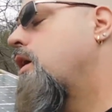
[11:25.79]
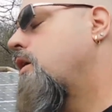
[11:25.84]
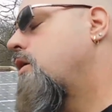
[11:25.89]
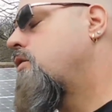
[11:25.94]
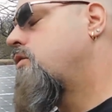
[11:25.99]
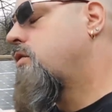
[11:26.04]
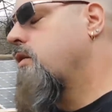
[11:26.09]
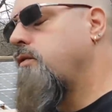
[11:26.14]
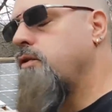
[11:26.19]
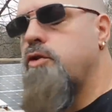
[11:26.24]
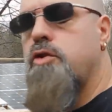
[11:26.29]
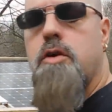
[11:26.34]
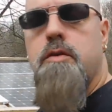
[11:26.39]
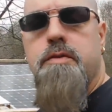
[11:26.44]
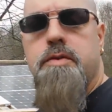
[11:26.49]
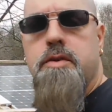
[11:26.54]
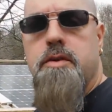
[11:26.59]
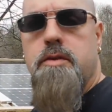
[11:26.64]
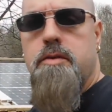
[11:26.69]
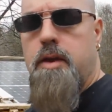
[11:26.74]
civil
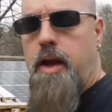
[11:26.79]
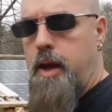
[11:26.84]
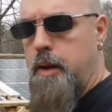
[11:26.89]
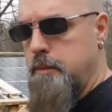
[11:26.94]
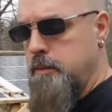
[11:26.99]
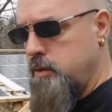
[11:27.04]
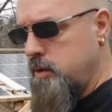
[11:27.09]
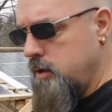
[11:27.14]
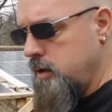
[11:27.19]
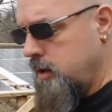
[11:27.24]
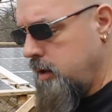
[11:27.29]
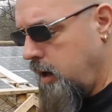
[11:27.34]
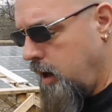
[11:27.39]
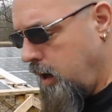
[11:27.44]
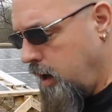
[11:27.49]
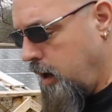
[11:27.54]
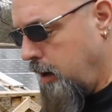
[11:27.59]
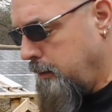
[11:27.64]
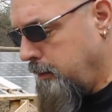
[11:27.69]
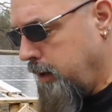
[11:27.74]
service exams.
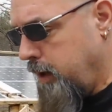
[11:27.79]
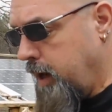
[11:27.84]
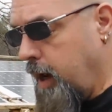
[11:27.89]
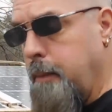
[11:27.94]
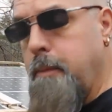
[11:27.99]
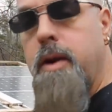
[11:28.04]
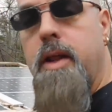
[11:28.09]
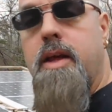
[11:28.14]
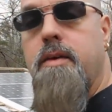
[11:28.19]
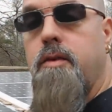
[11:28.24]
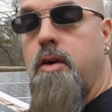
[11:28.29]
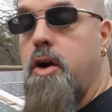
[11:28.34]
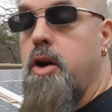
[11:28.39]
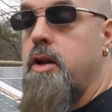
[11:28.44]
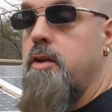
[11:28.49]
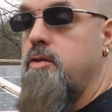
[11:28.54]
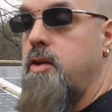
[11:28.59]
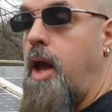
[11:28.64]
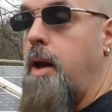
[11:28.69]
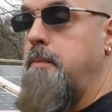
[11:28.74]
Um, and I'm going to give a good
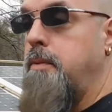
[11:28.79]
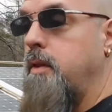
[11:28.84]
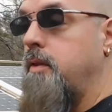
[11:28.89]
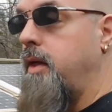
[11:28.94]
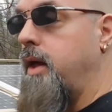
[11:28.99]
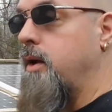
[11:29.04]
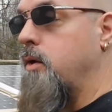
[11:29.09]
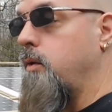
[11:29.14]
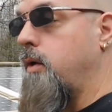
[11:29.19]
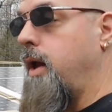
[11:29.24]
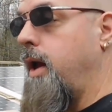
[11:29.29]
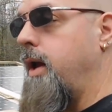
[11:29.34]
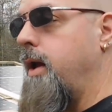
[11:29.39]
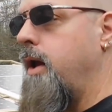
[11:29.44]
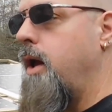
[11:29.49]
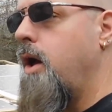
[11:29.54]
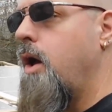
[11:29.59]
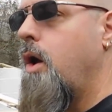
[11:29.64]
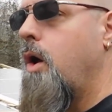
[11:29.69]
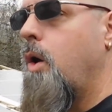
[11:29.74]
example of that, okay?
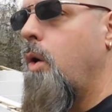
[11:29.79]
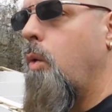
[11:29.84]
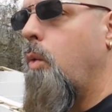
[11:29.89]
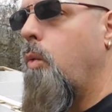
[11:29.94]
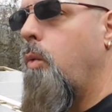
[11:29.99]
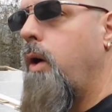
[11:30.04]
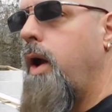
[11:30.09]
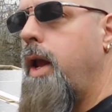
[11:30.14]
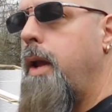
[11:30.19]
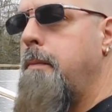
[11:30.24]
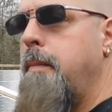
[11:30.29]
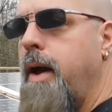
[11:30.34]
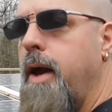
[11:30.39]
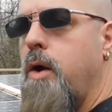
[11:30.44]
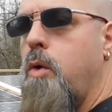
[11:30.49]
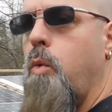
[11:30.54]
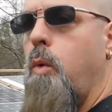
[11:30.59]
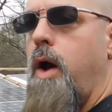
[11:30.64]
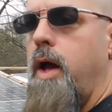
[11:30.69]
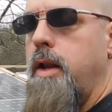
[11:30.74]
Way
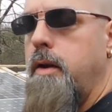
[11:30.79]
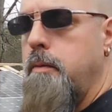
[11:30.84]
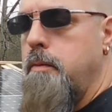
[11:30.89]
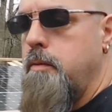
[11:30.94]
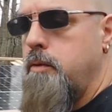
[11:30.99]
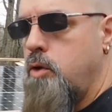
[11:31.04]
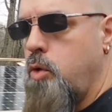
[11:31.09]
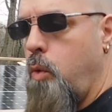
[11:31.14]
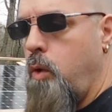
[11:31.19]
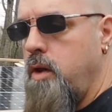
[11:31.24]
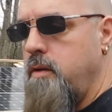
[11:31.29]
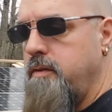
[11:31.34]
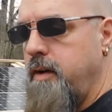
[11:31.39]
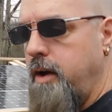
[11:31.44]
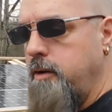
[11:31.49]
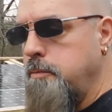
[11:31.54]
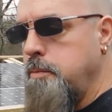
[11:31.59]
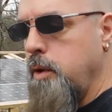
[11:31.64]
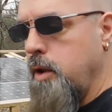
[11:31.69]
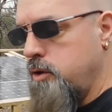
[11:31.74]
back when,
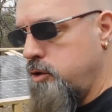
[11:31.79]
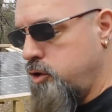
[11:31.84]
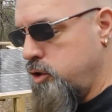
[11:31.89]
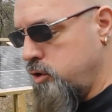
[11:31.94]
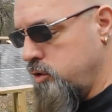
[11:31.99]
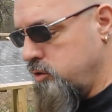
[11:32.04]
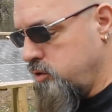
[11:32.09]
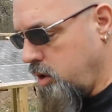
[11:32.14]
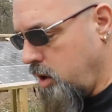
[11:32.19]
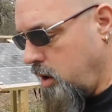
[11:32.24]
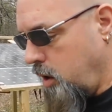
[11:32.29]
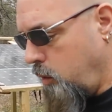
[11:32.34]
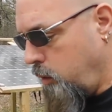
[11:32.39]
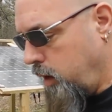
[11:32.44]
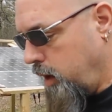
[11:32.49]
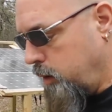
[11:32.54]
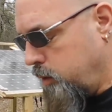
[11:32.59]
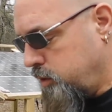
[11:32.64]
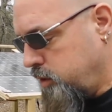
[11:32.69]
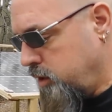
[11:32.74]
twenty-five plus years ago,
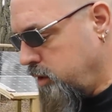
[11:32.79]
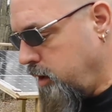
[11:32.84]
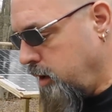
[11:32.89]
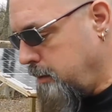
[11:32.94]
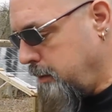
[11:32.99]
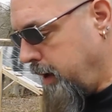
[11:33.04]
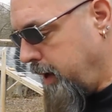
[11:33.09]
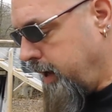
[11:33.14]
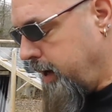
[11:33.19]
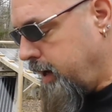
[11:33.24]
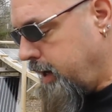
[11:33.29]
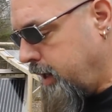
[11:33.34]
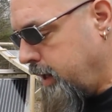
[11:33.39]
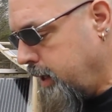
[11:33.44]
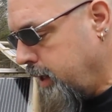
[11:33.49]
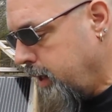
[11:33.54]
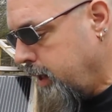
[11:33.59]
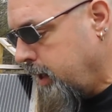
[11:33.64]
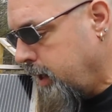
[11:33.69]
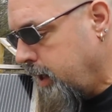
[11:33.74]
when I was a young man,
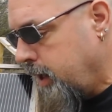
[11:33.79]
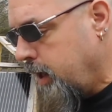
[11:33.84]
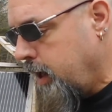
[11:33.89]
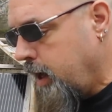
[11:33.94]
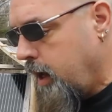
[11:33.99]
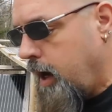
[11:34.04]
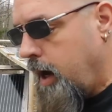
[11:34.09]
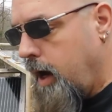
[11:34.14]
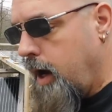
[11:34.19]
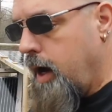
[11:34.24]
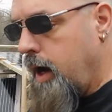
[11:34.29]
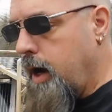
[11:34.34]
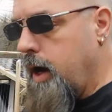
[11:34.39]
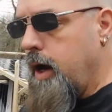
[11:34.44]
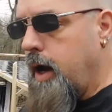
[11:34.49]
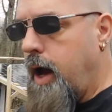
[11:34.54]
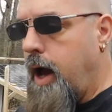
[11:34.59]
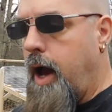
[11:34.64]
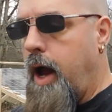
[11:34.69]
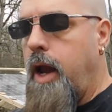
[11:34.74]
uh,
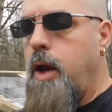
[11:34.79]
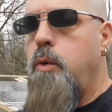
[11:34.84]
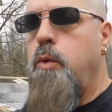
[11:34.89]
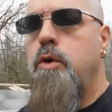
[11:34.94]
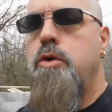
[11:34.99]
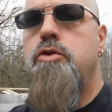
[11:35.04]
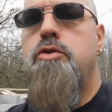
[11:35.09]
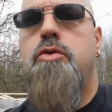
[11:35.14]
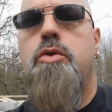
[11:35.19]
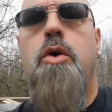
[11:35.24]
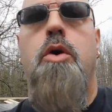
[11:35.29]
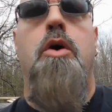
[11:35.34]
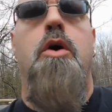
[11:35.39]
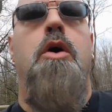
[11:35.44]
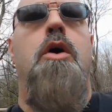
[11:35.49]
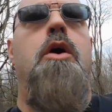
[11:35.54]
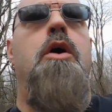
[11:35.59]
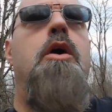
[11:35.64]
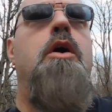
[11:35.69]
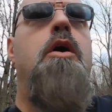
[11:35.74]
I was
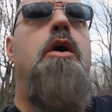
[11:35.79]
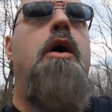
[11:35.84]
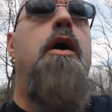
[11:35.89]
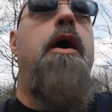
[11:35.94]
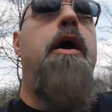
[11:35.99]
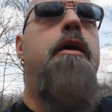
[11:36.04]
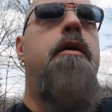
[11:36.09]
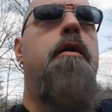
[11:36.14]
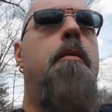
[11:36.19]
had